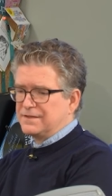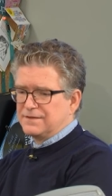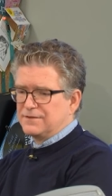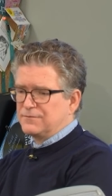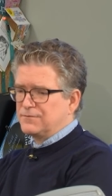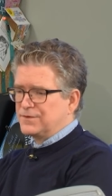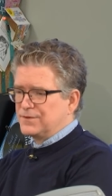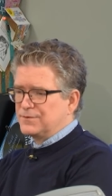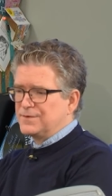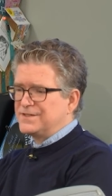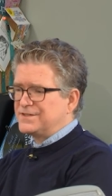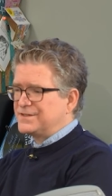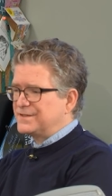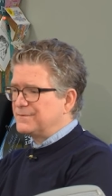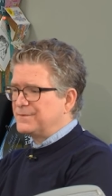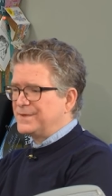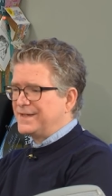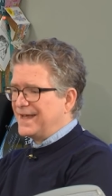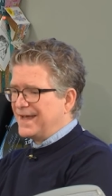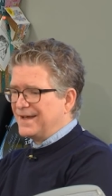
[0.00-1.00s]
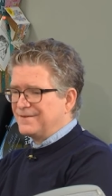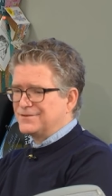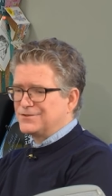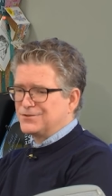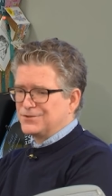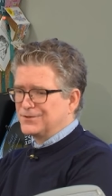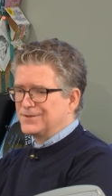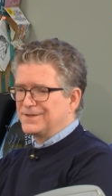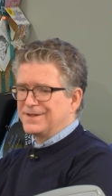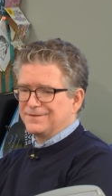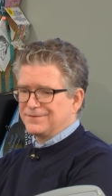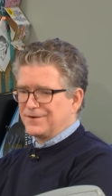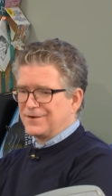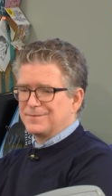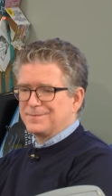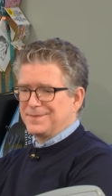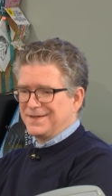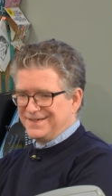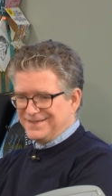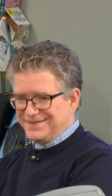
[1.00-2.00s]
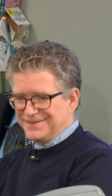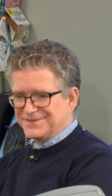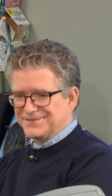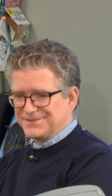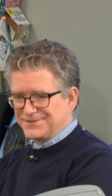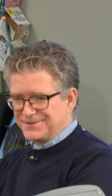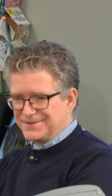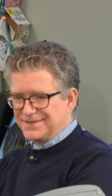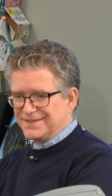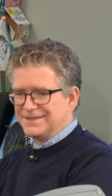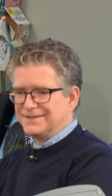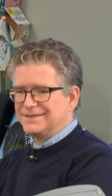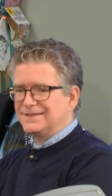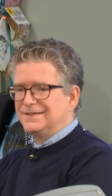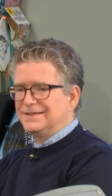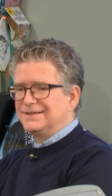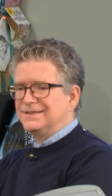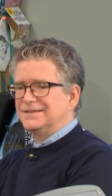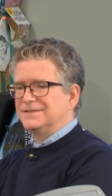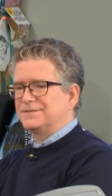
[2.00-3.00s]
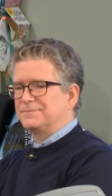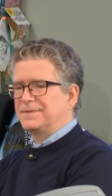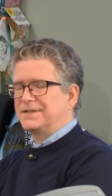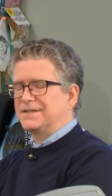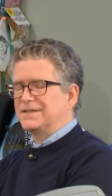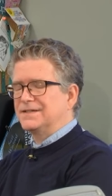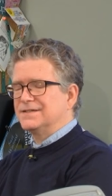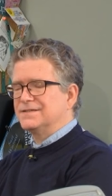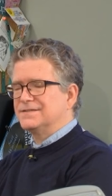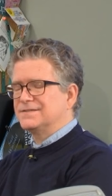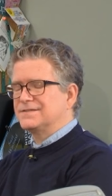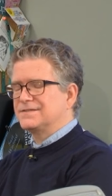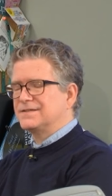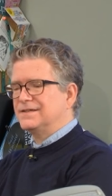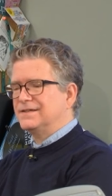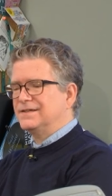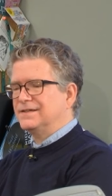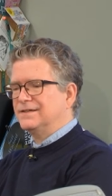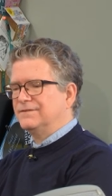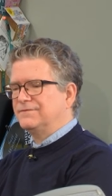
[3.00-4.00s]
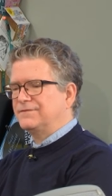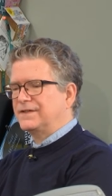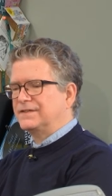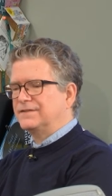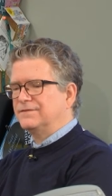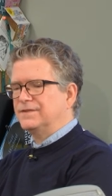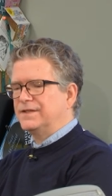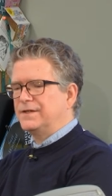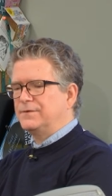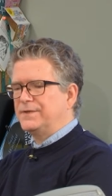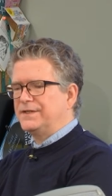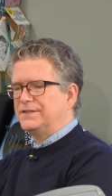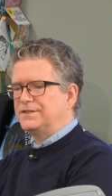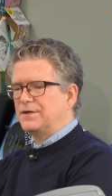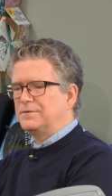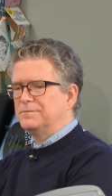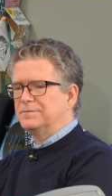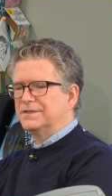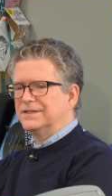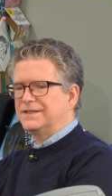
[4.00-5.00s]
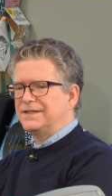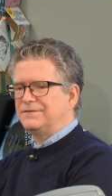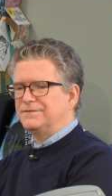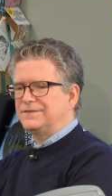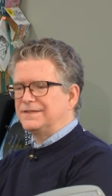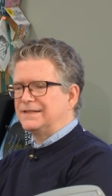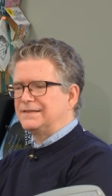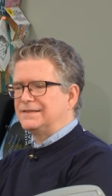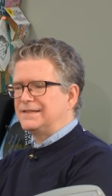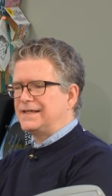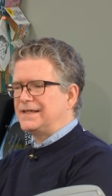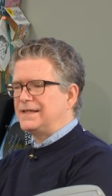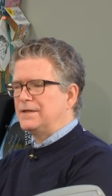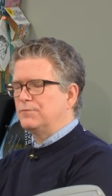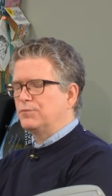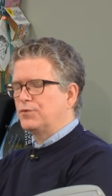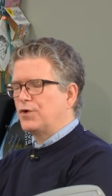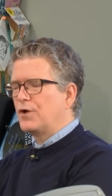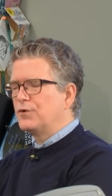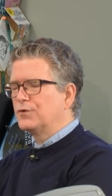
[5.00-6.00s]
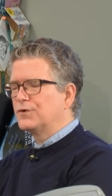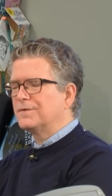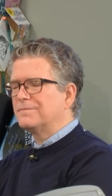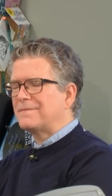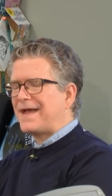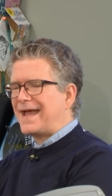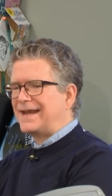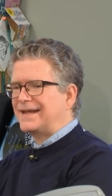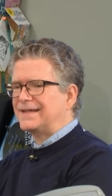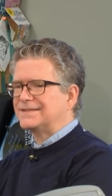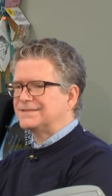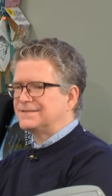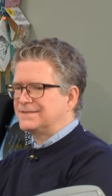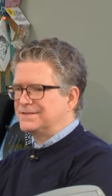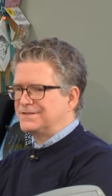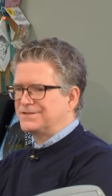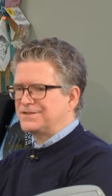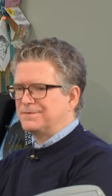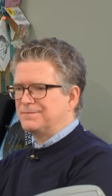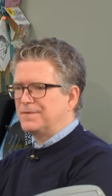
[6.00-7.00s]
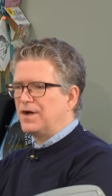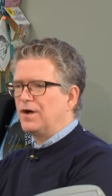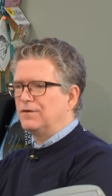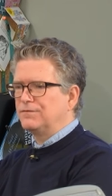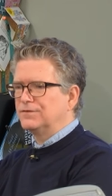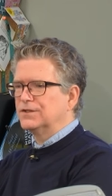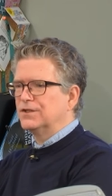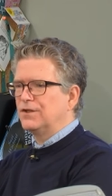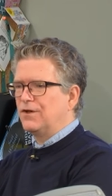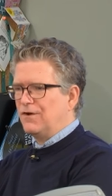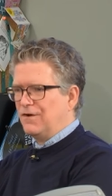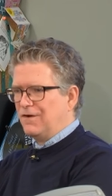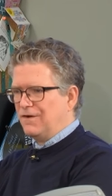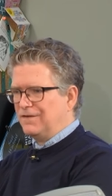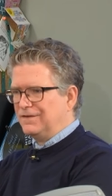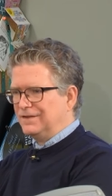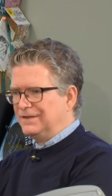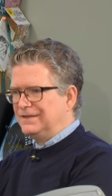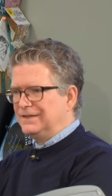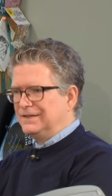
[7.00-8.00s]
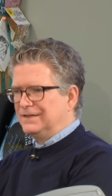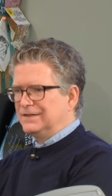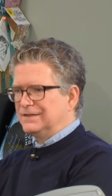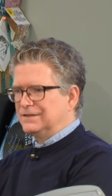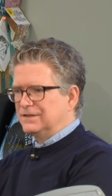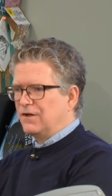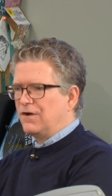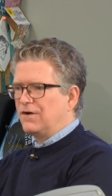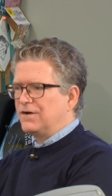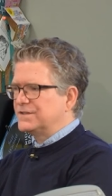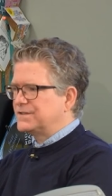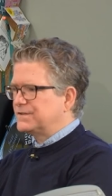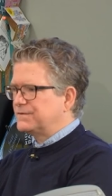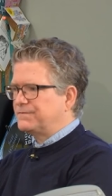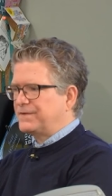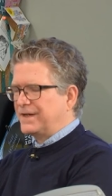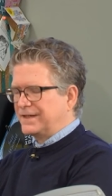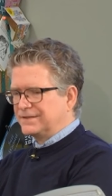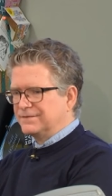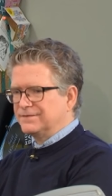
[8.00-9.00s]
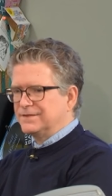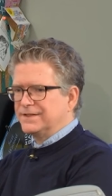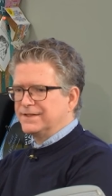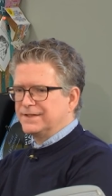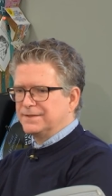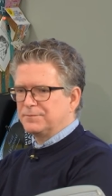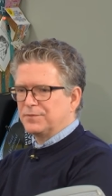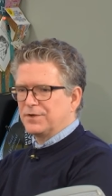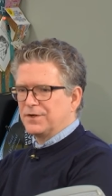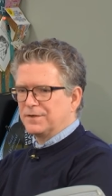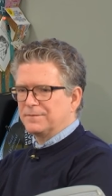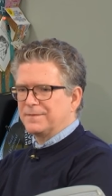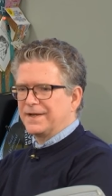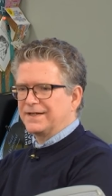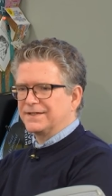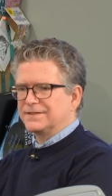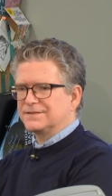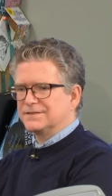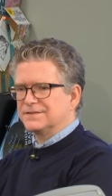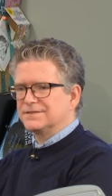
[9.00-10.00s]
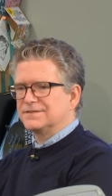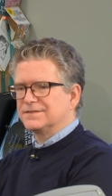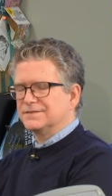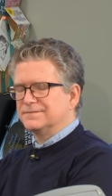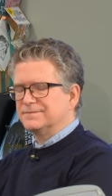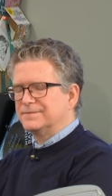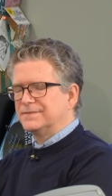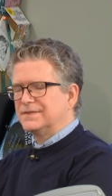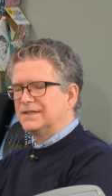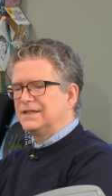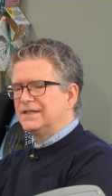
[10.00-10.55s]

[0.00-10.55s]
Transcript: the reason that we have a jury of our peers, right, is because effectively we don't believe that the programmatic system of law is effectively a programmatic system.